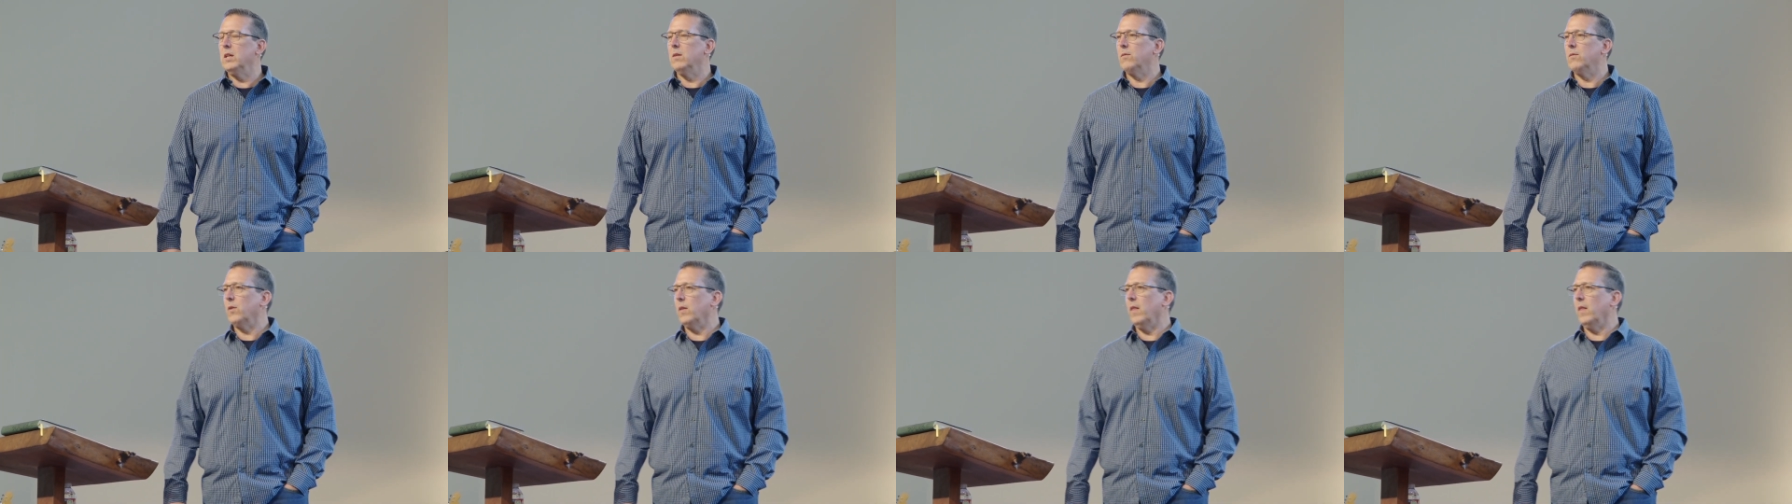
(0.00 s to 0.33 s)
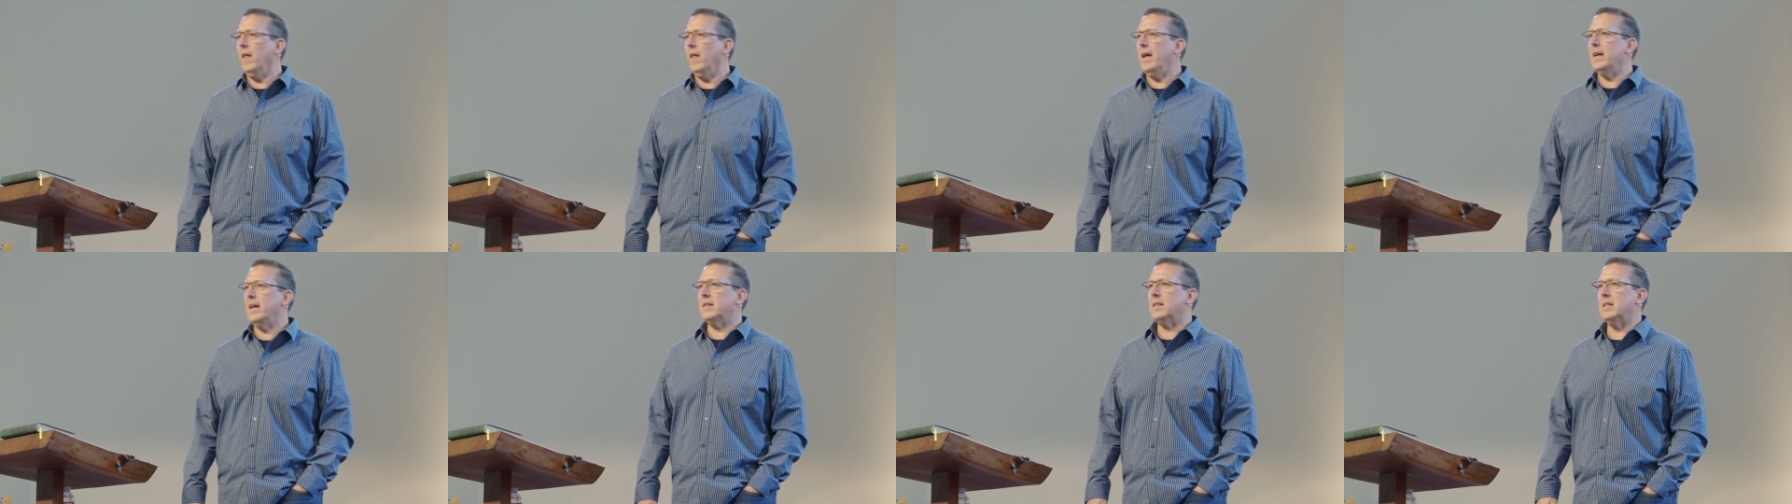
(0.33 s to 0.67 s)
And for the
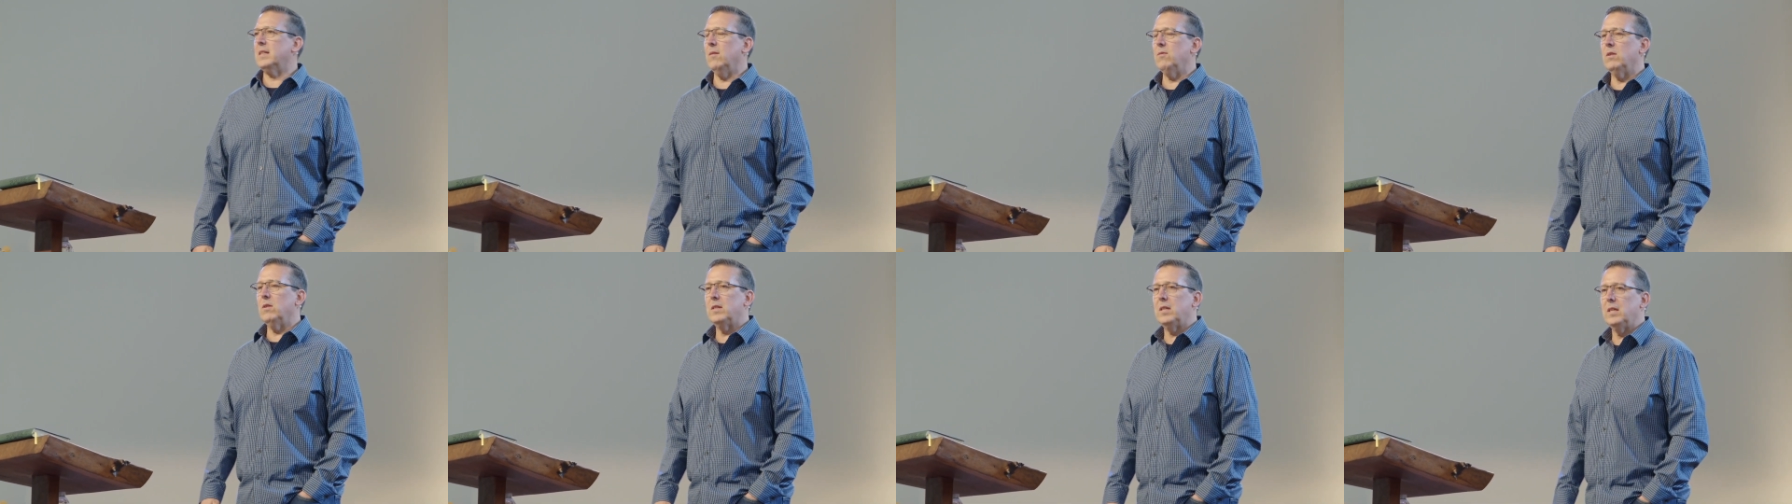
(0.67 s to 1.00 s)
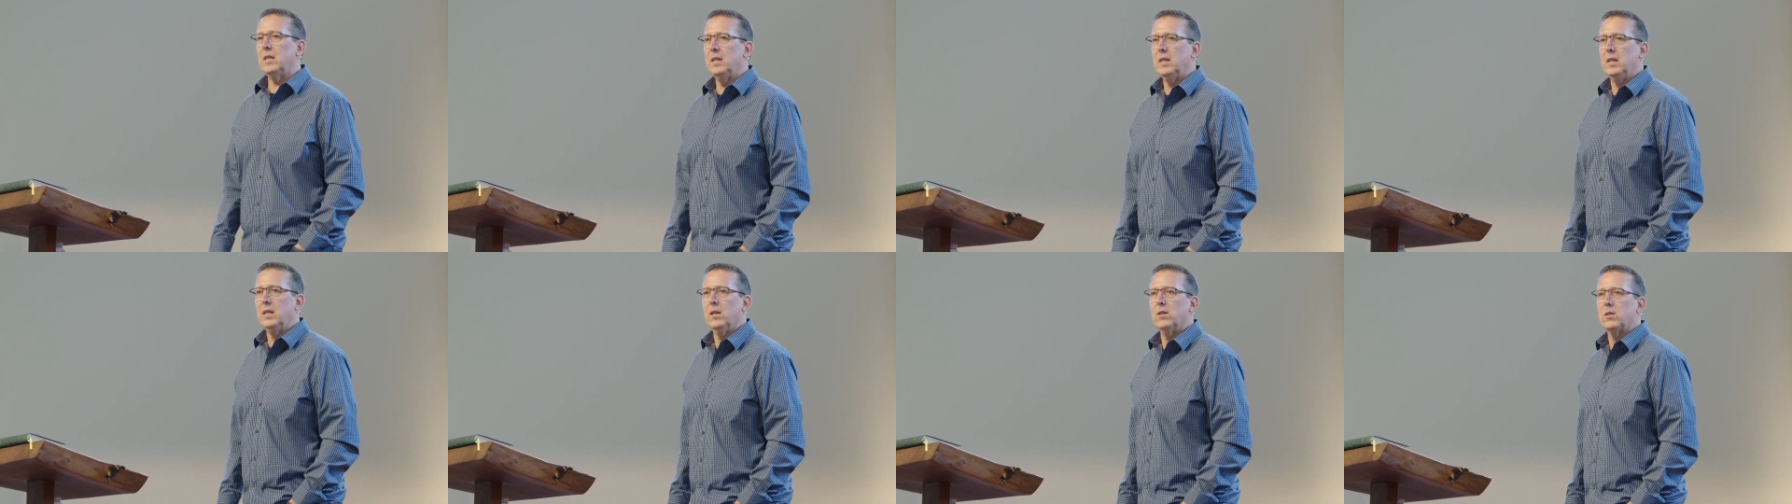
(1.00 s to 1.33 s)
last
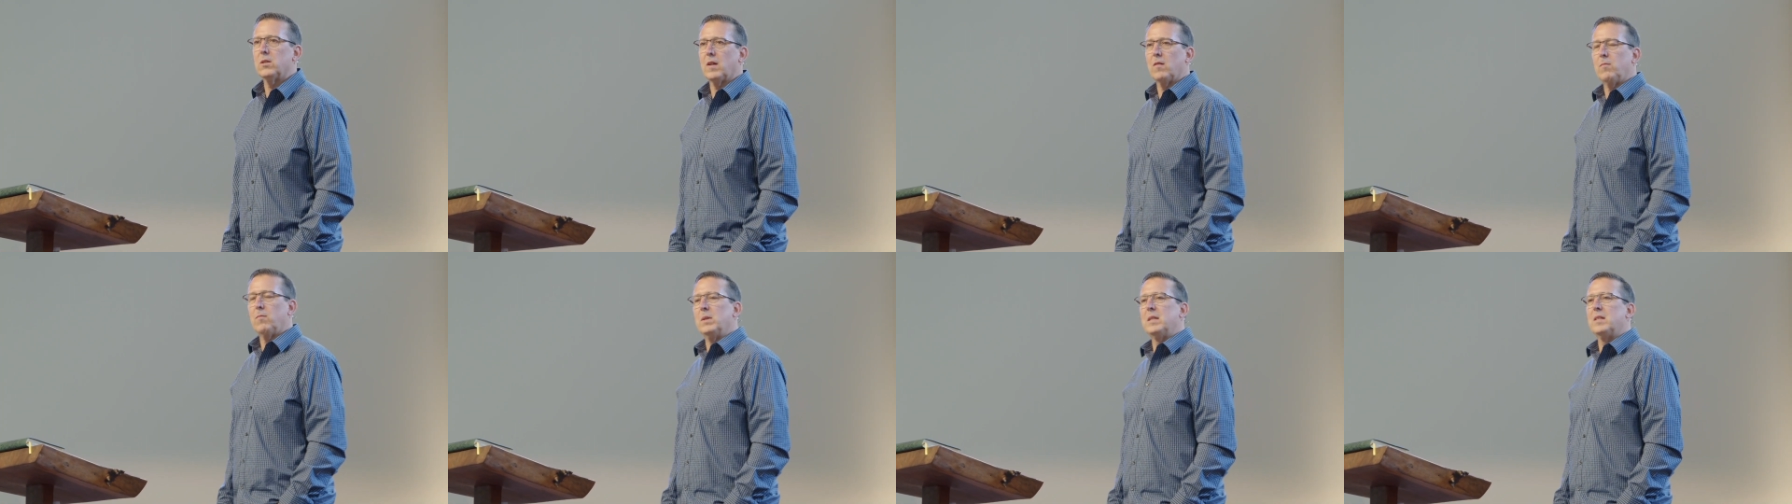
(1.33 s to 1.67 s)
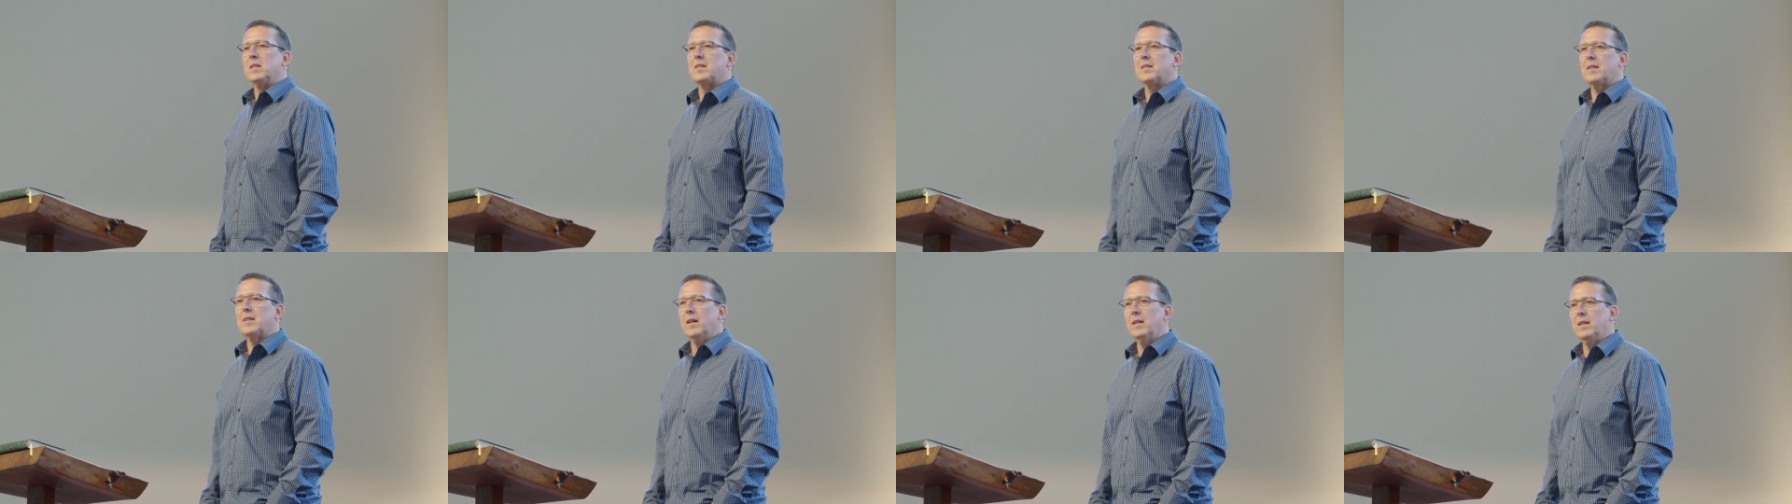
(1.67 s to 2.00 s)
17 years, I've been
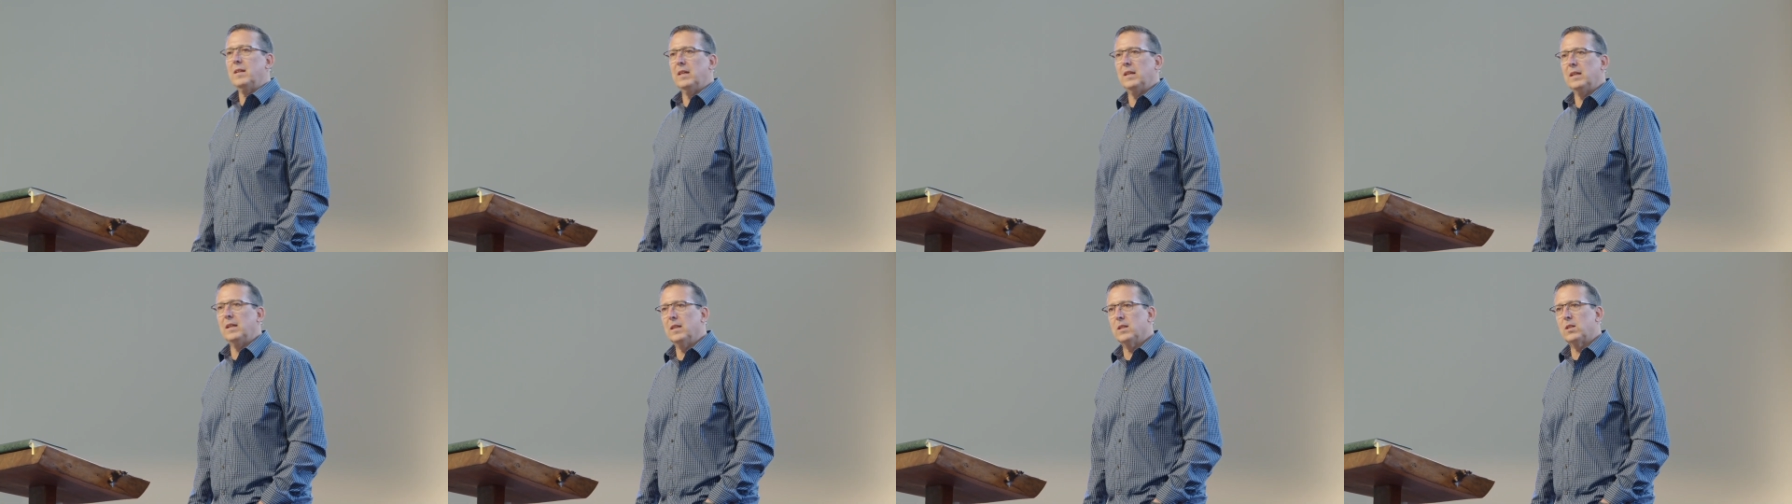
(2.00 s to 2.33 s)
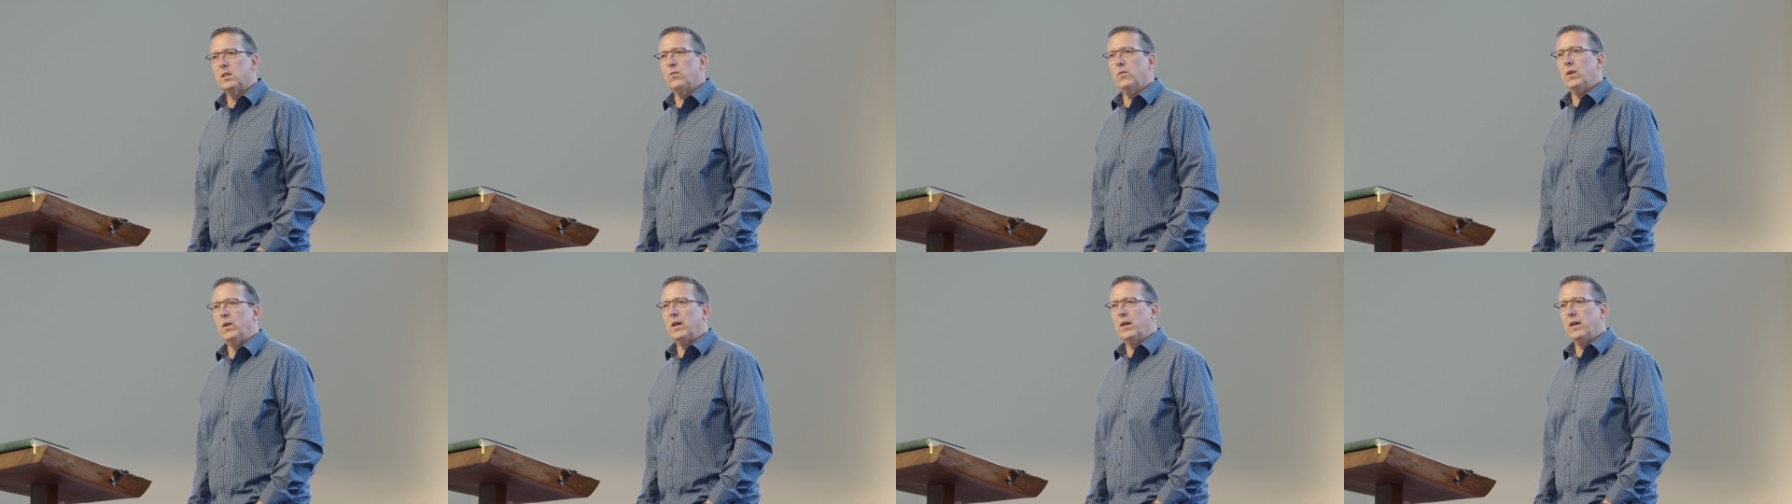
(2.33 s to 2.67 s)
studying this
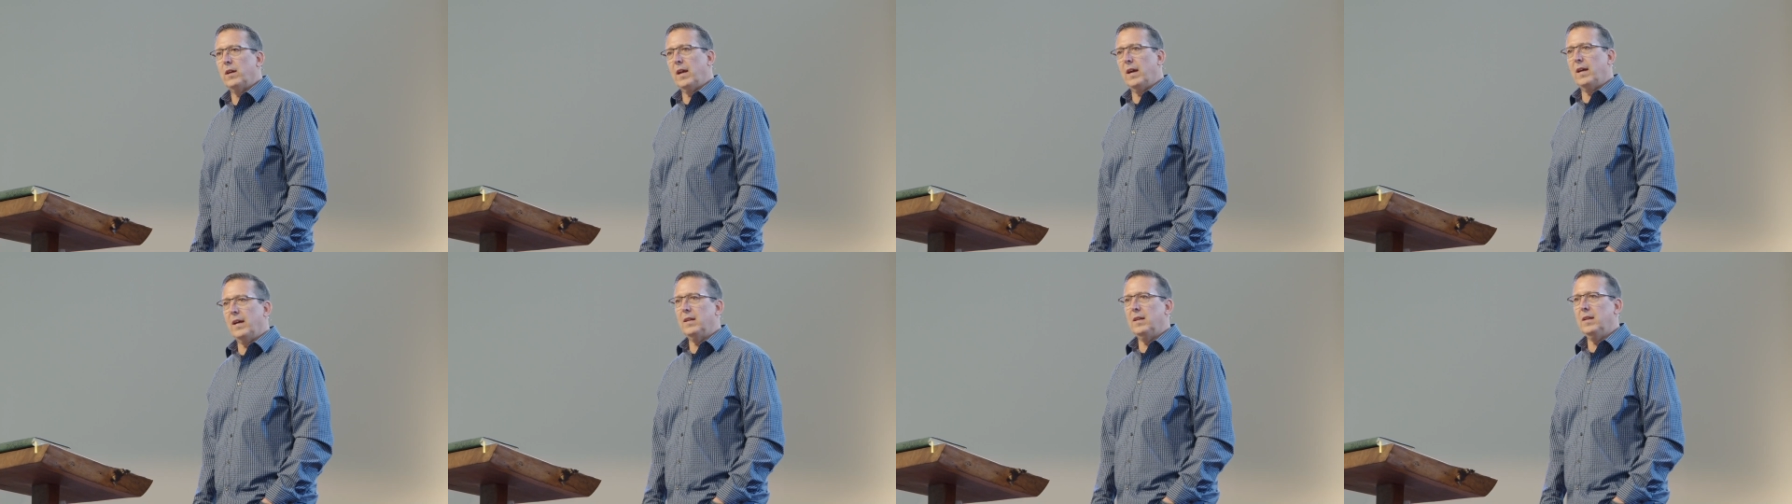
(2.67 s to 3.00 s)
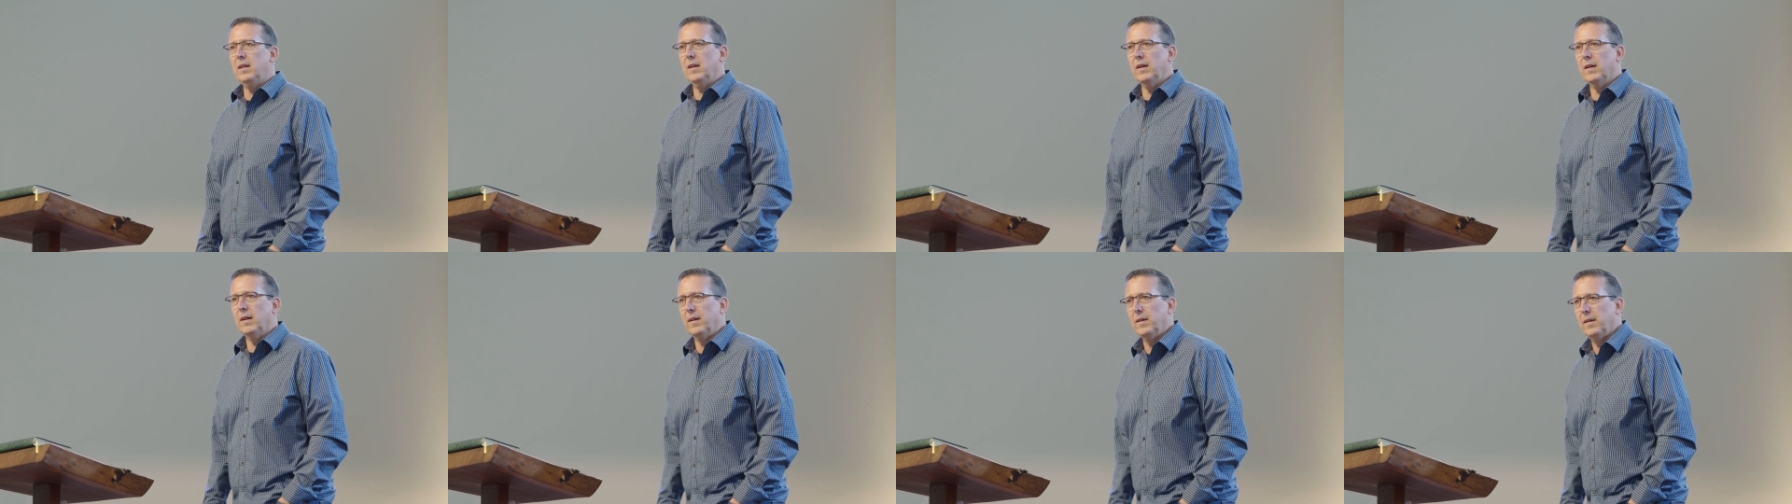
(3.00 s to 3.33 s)
very idea.